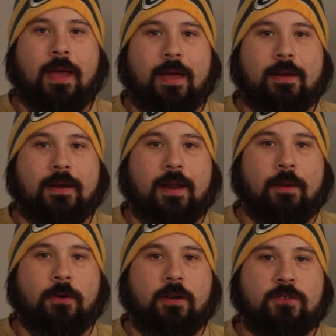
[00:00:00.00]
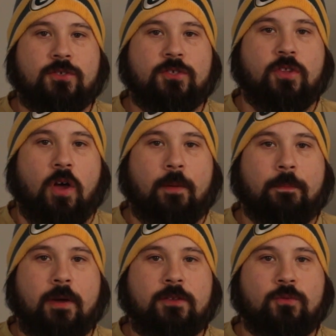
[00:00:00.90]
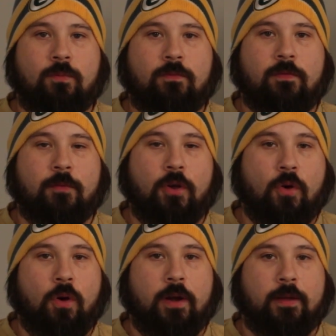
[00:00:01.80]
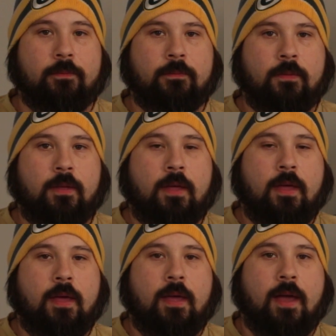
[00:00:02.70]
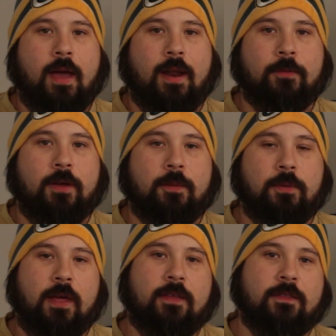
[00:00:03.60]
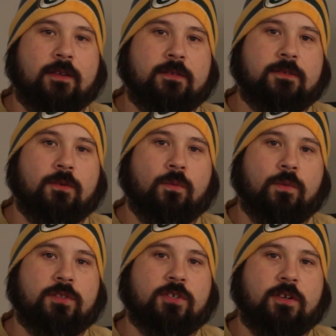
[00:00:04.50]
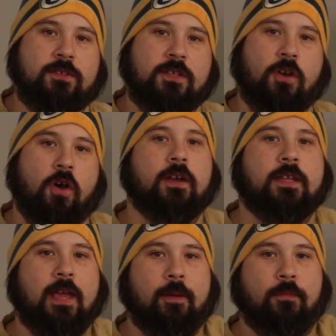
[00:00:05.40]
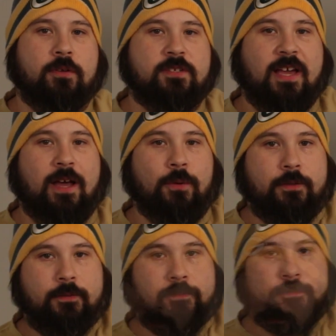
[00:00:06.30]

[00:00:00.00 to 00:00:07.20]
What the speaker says: ahead and I'm going to stop my Zoom from recording, and I'm going to play this with just the on-camera sound.